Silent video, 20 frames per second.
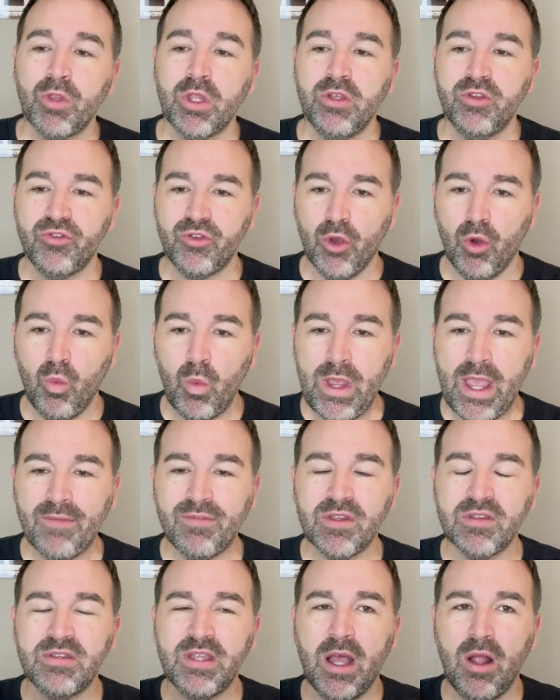So we have
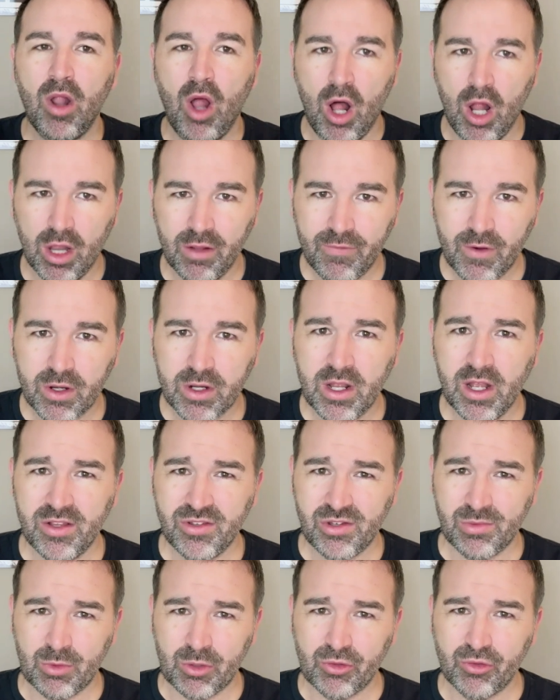to tell all of our
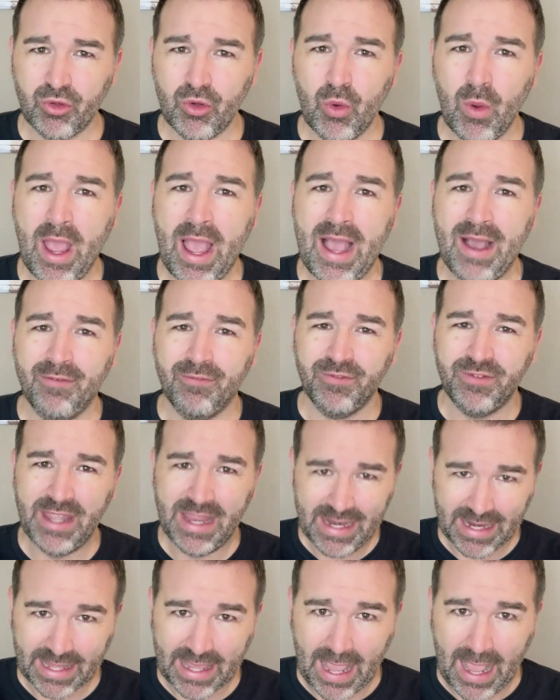customers who have
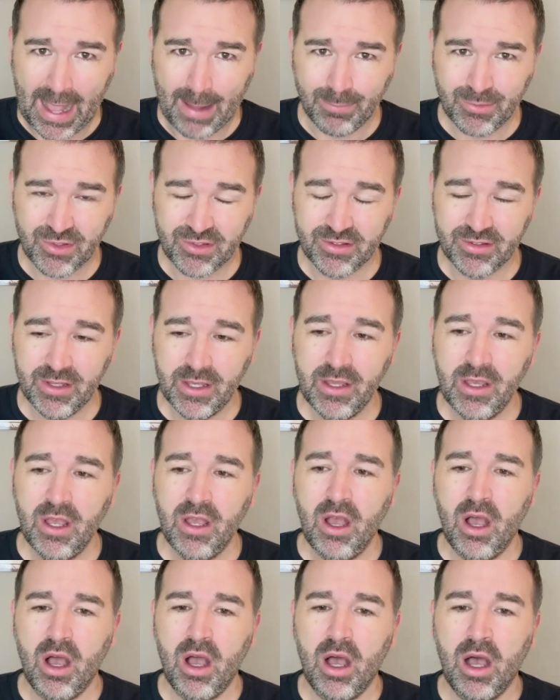data caps
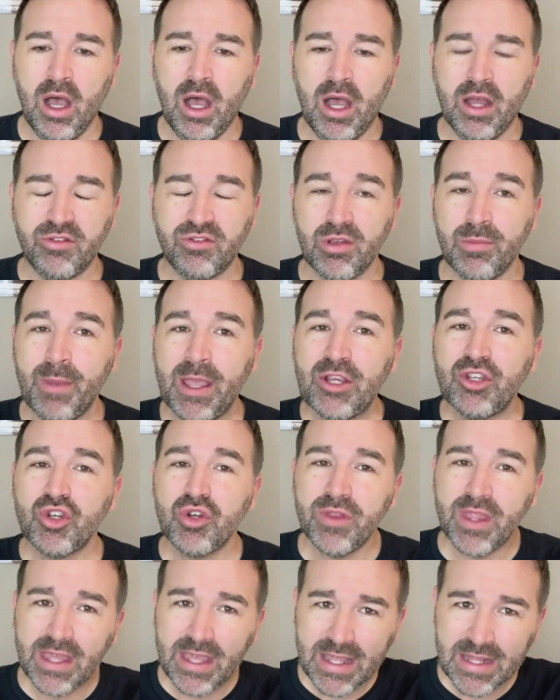to make sure
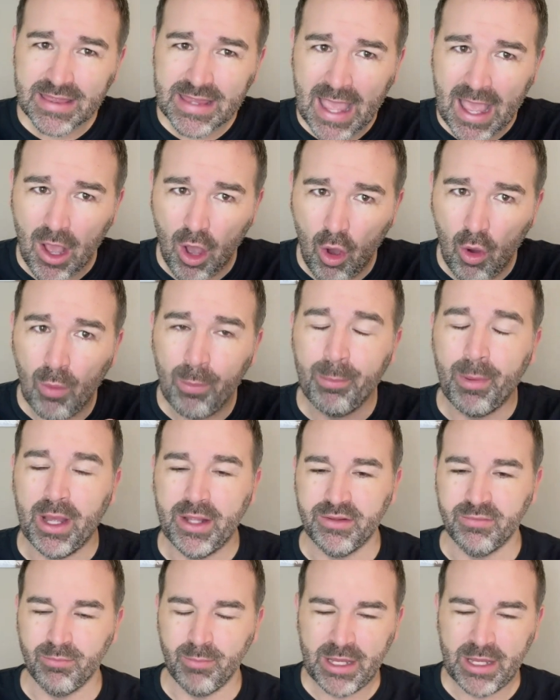they hit that home button.